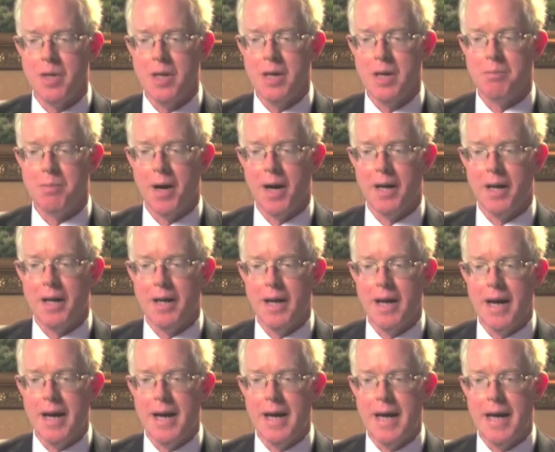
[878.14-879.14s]
but
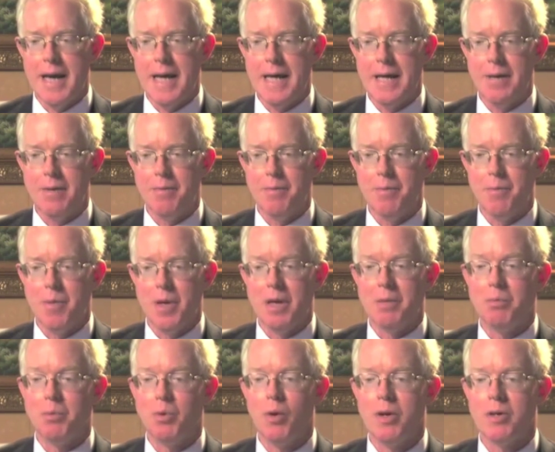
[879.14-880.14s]

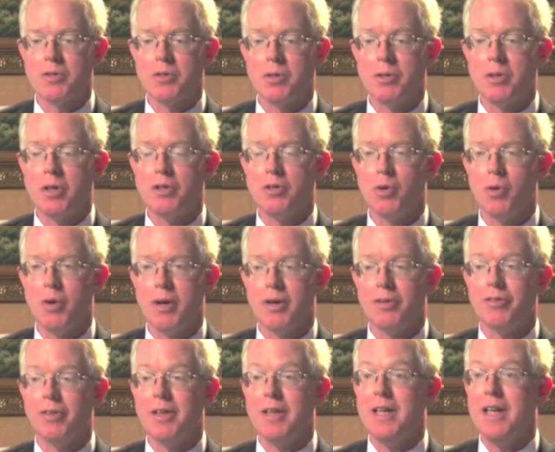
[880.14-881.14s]
employers are
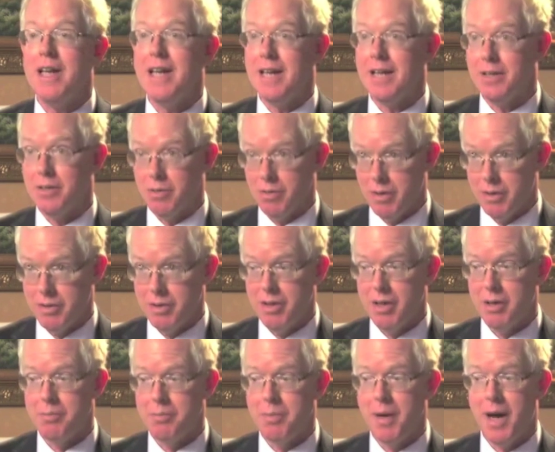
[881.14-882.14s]
notoriously ignorant
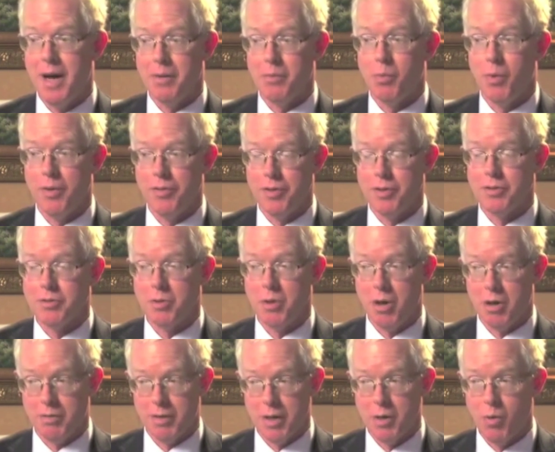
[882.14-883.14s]
about what this
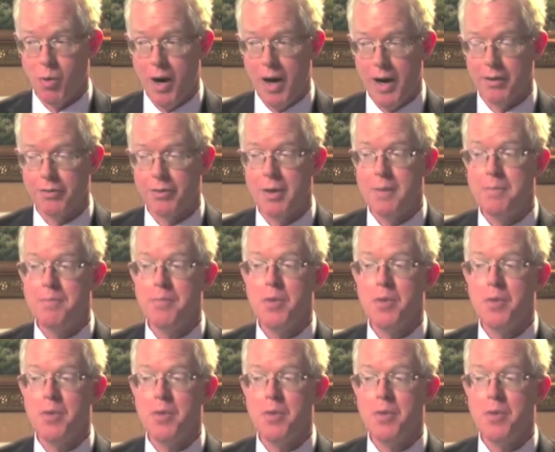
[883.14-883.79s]
law requires.